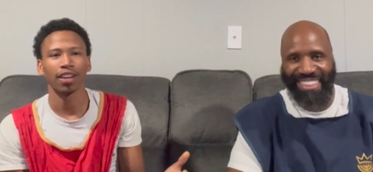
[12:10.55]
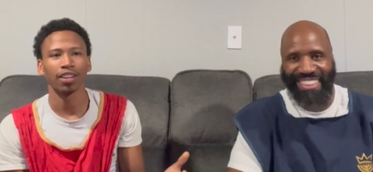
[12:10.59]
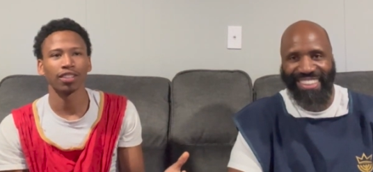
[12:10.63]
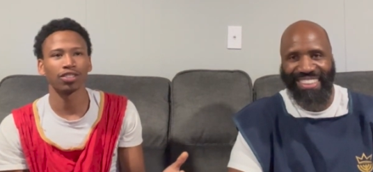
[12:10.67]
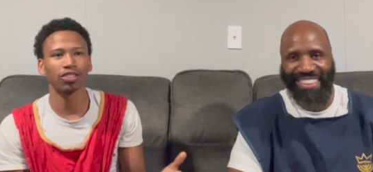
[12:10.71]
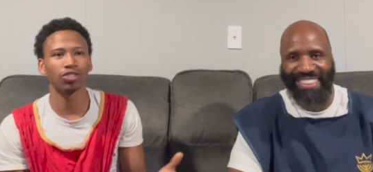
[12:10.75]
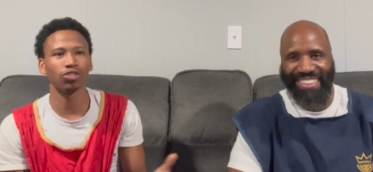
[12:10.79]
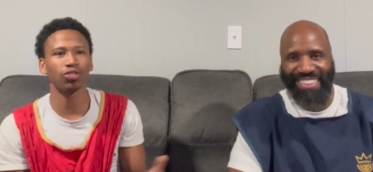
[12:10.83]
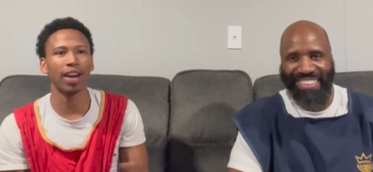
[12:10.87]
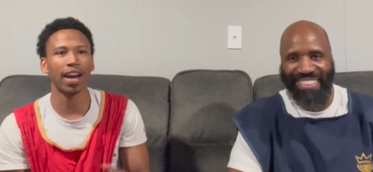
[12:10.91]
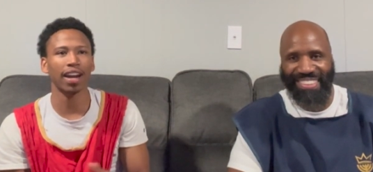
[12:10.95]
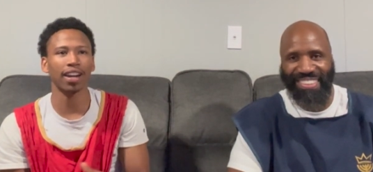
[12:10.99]

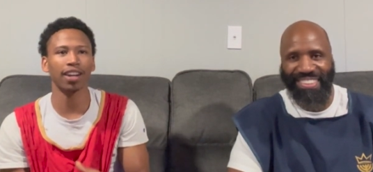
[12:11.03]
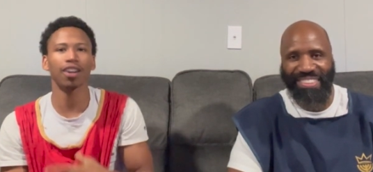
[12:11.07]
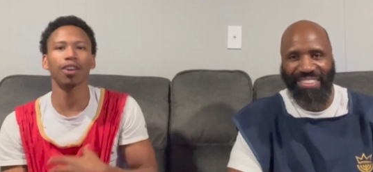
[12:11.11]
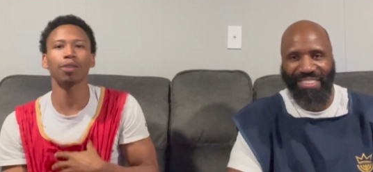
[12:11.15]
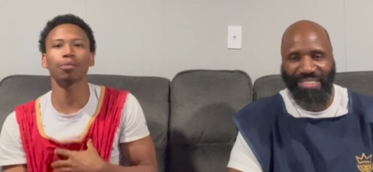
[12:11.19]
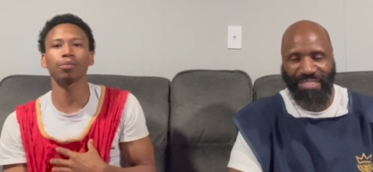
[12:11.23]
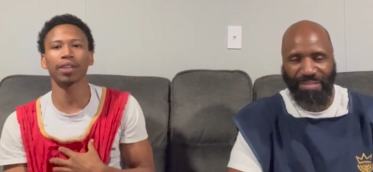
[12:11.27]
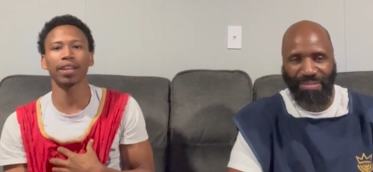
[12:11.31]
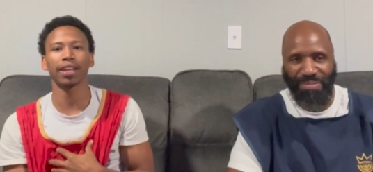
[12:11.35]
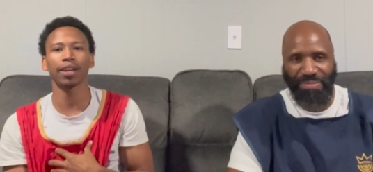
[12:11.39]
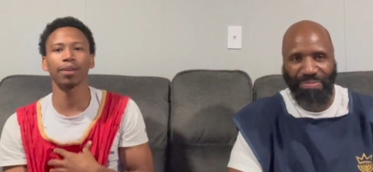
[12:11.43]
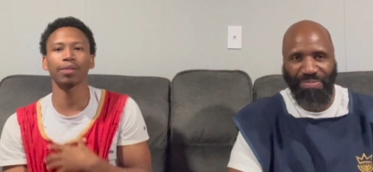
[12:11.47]
Speaker 1: you got to come
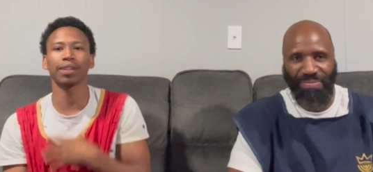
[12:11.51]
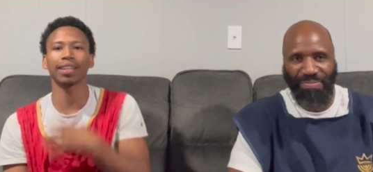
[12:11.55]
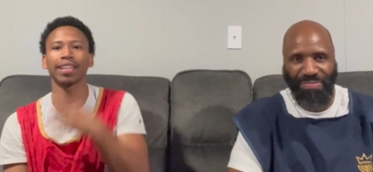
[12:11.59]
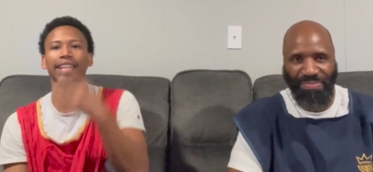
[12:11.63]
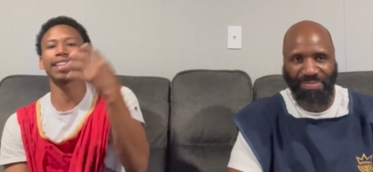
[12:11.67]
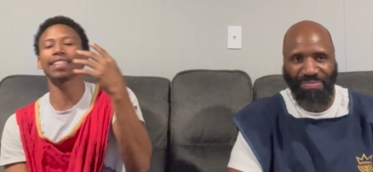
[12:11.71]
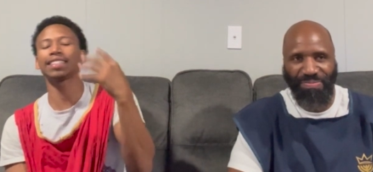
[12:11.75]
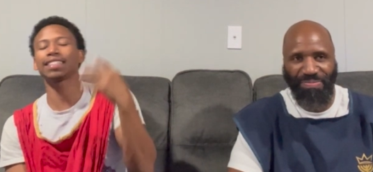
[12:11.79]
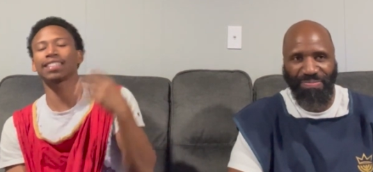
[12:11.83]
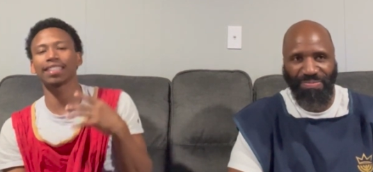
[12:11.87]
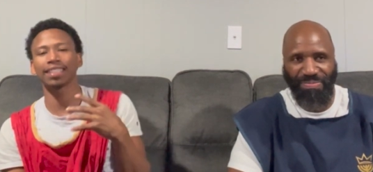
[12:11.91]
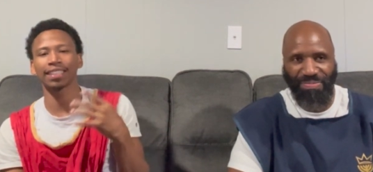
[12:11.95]
to him to
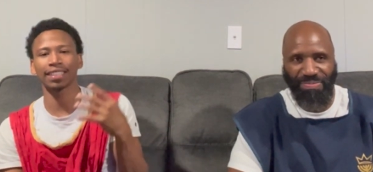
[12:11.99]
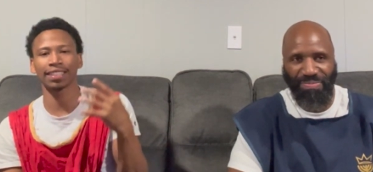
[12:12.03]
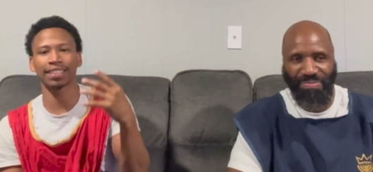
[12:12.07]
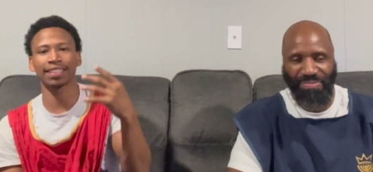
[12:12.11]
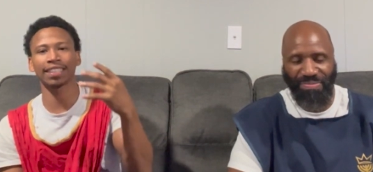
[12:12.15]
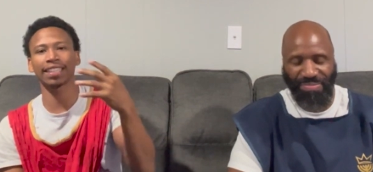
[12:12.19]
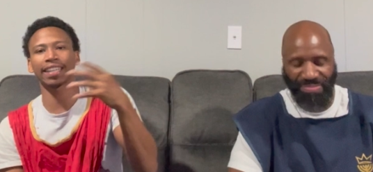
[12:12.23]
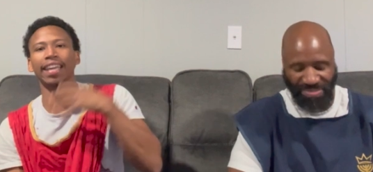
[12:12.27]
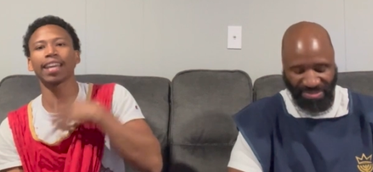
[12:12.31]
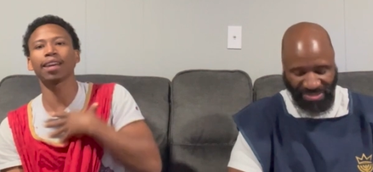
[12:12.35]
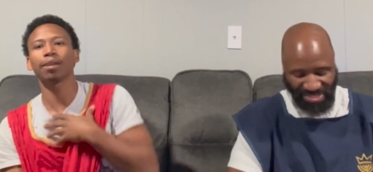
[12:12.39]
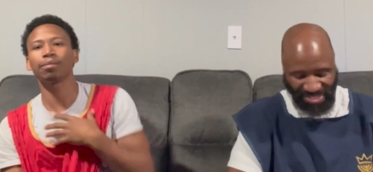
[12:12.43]
get to to
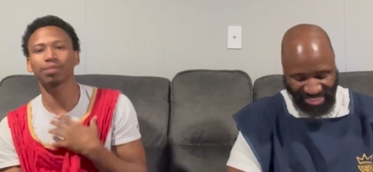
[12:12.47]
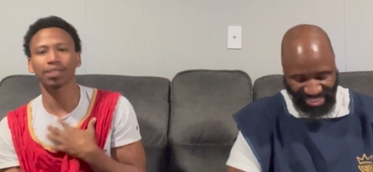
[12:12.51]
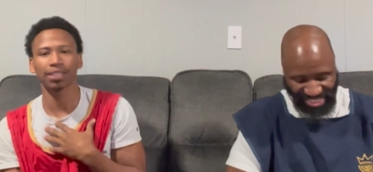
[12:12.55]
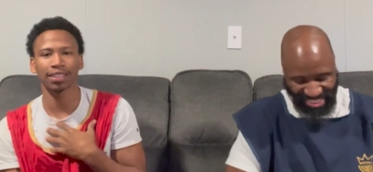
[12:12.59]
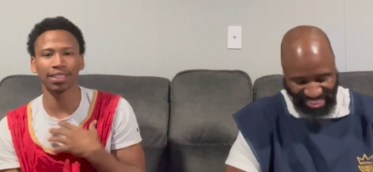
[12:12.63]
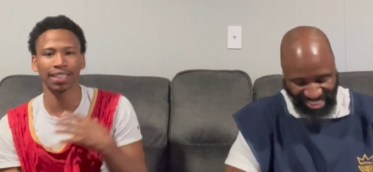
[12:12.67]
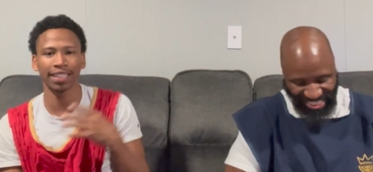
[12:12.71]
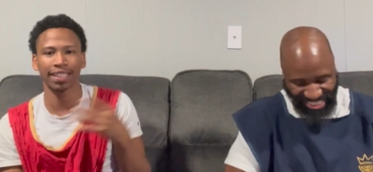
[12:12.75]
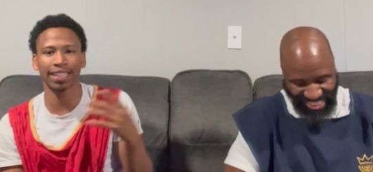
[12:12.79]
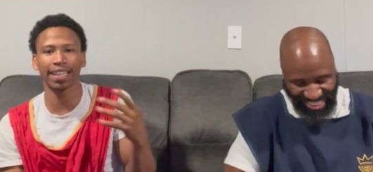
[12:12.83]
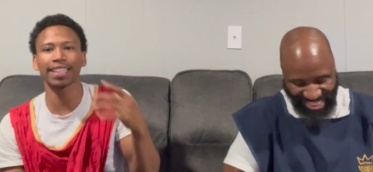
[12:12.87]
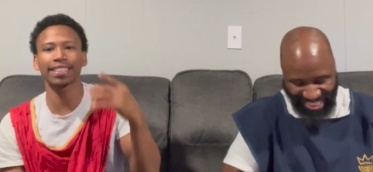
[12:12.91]
get him to
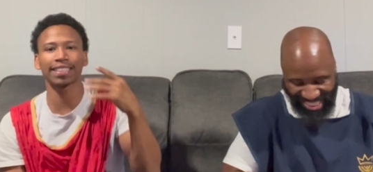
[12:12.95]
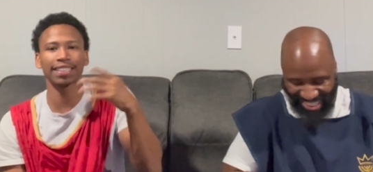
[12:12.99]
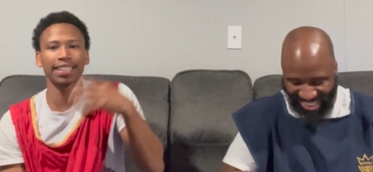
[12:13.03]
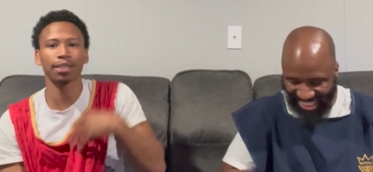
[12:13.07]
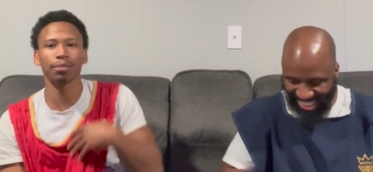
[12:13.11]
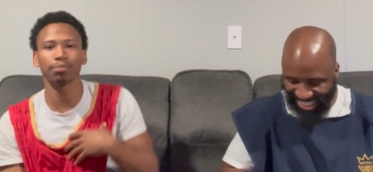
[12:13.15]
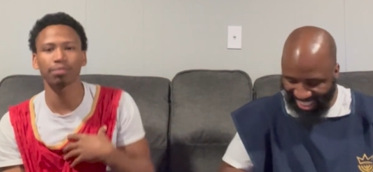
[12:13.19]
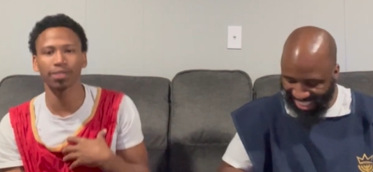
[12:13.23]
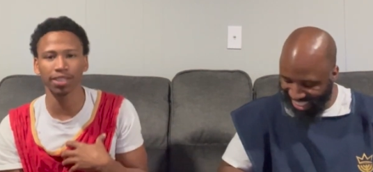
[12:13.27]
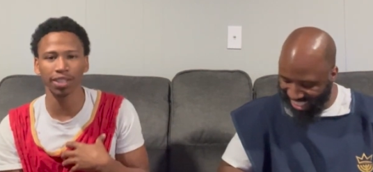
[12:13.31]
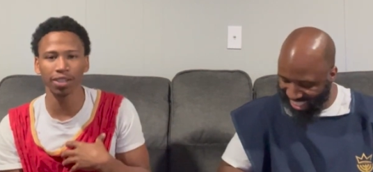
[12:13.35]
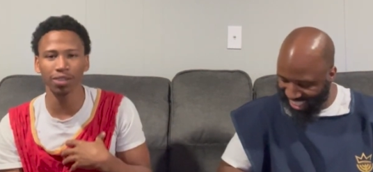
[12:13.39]
get to
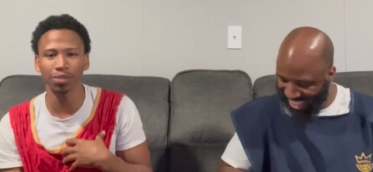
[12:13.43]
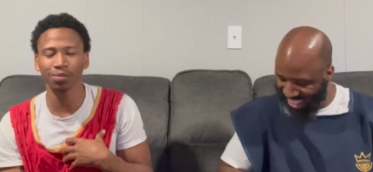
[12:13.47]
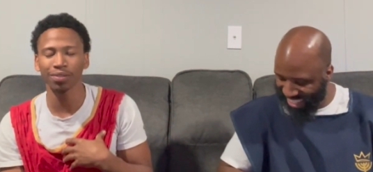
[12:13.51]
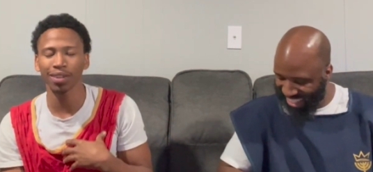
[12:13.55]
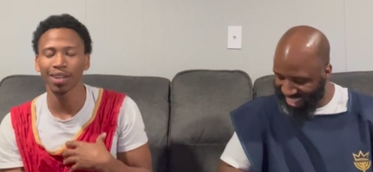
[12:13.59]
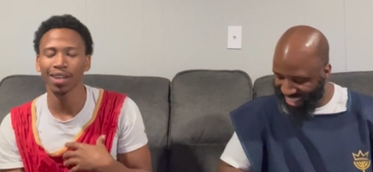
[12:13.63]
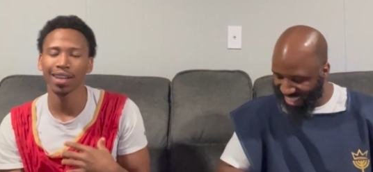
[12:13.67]
himself.